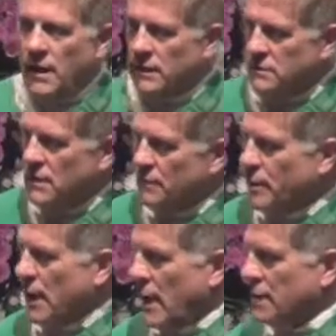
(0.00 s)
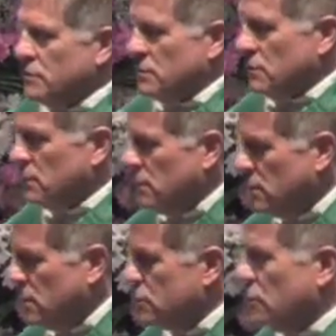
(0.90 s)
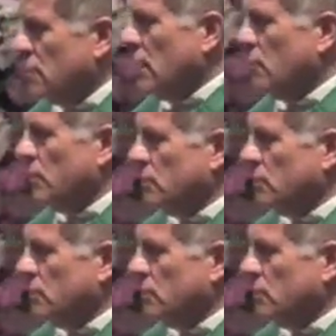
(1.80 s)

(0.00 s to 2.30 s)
And it's not by accident that yesterday I